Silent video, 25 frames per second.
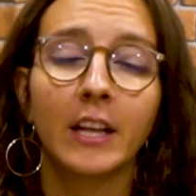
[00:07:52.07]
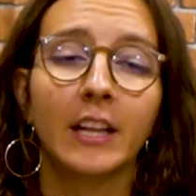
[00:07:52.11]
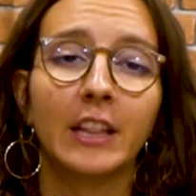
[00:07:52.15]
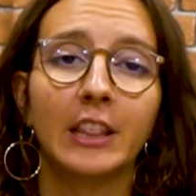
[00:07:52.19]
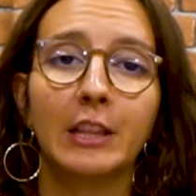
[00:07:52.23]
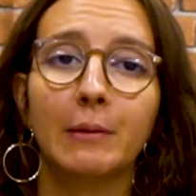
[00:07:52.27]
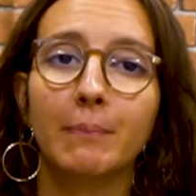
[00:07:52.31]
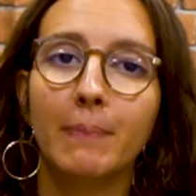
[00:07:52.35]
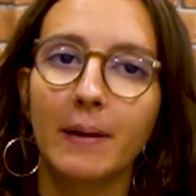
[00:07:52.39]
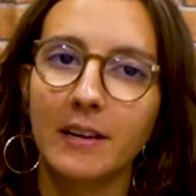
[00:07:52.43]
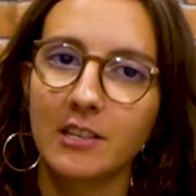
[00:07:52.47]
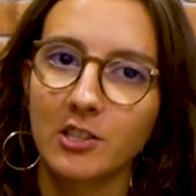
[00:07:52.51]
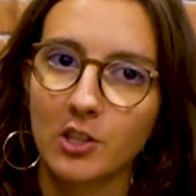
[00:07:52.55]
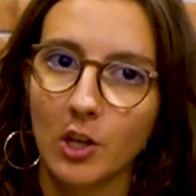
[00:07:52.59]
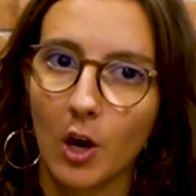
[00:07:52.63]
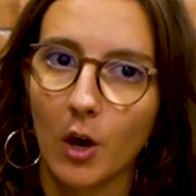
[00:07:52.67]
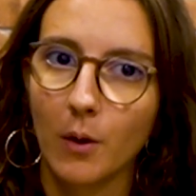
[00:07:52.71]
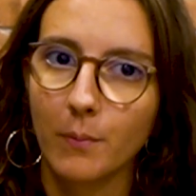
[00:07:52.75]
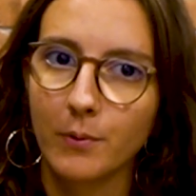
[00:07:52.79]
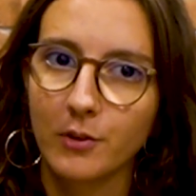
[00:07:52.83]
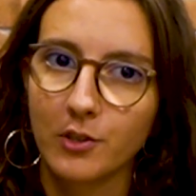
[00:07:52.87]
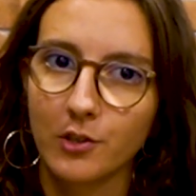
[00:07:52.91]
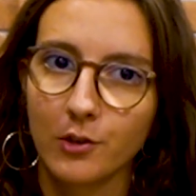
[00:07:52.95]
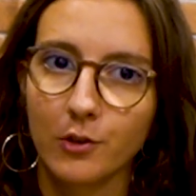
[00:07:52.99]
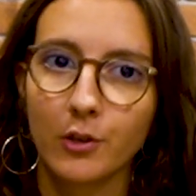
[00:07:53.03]
the best
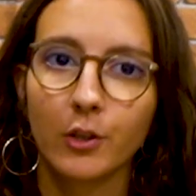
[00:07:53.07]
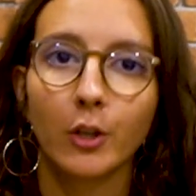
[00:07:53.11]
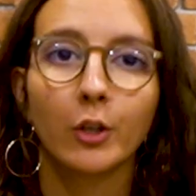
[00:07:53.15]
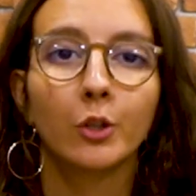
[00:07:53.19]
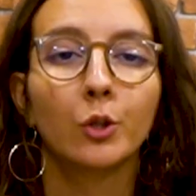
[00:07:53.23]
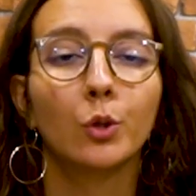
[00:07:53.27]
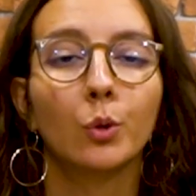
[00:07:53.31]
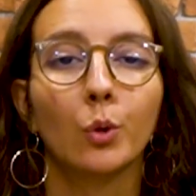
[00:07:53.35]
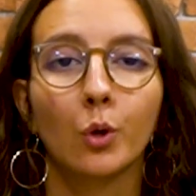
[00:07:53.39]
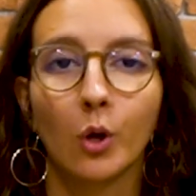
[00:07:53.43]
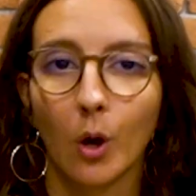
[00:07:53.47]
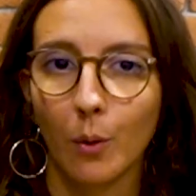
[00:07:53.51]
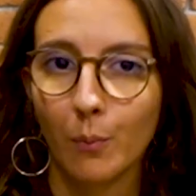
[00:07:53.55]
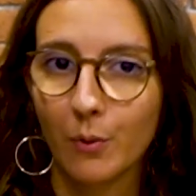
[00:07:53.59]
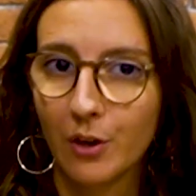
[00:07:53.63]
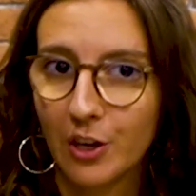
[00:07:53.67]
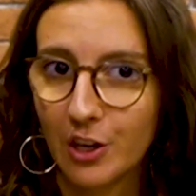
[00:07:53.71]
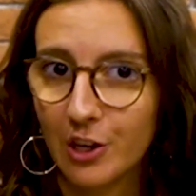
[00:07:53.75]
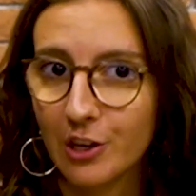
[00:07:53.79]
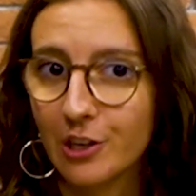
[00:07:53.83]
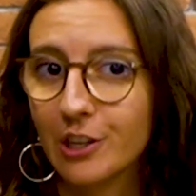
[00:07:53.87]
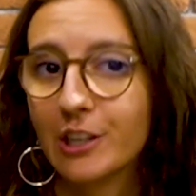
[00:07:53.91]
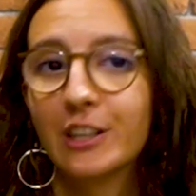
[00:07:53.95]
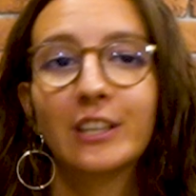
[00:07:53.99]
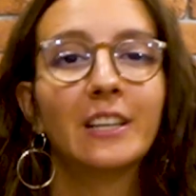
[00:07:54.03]
option to come
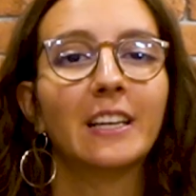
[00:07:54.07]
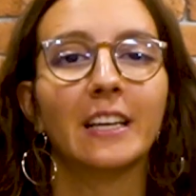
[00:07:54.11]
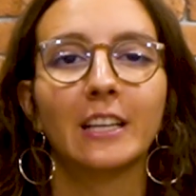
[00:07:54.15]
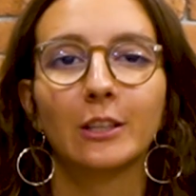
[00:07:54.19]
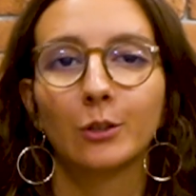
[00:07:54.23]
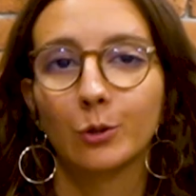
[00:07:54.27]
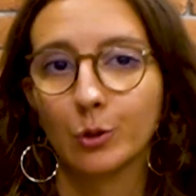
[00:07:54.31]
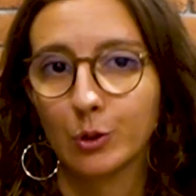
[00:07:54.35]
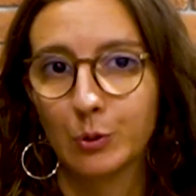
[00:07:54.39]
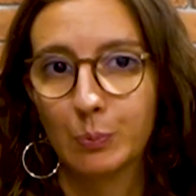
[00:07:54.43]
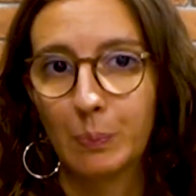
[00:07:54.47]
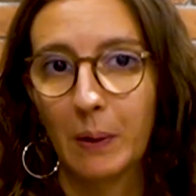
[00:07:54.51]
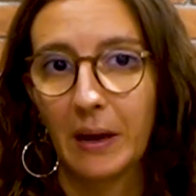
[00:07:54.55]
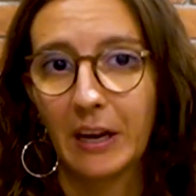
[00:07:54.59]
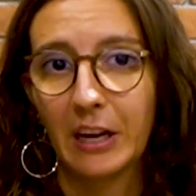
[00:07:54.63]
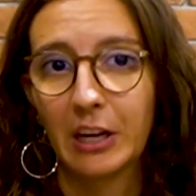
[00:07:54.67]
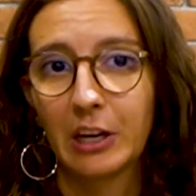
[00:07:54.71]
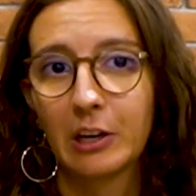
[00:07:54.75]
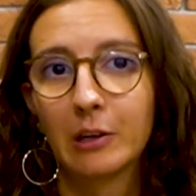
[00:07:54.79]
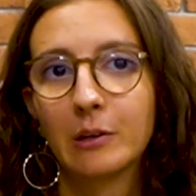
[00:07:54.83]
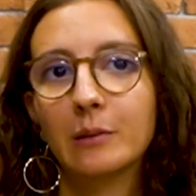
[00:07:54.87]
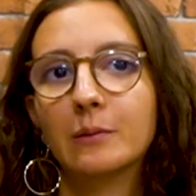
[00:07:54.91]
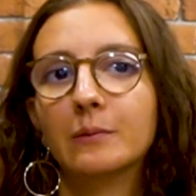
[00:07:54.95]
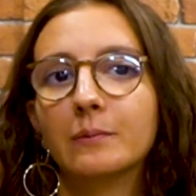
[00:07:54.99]
here to Spain.